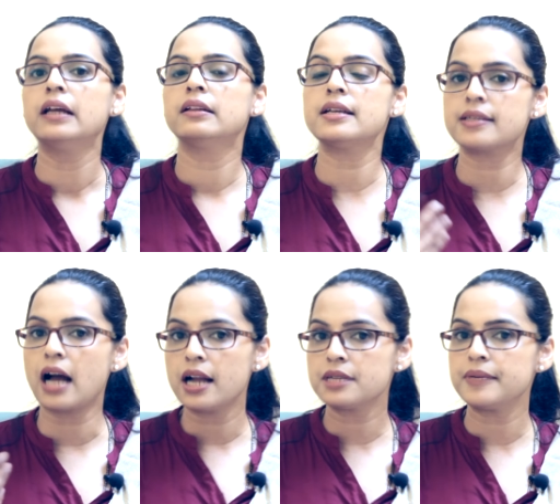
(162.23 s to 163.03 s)
the
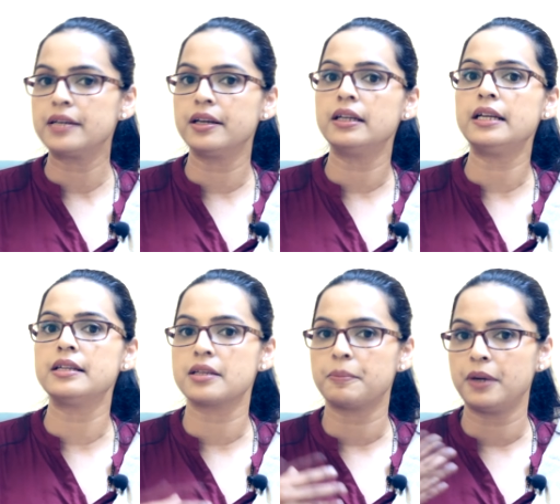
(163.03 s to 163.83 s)
scars will really
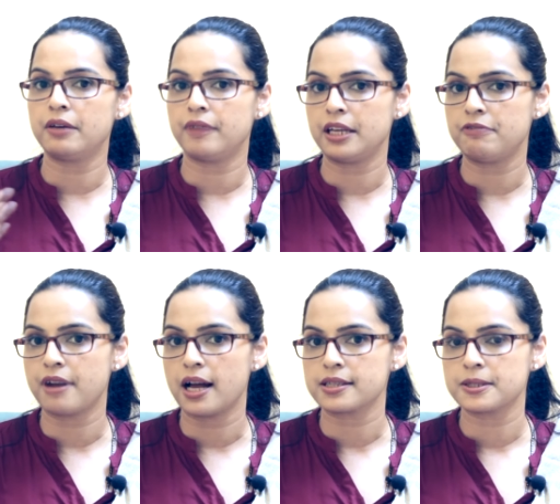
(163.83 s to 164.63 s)
disappear very
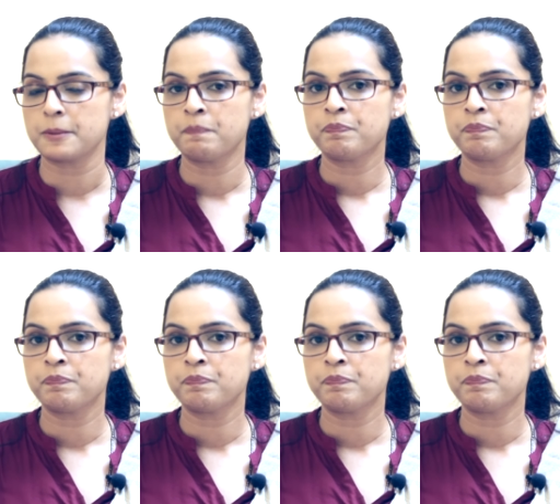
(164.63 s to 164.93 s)
fast.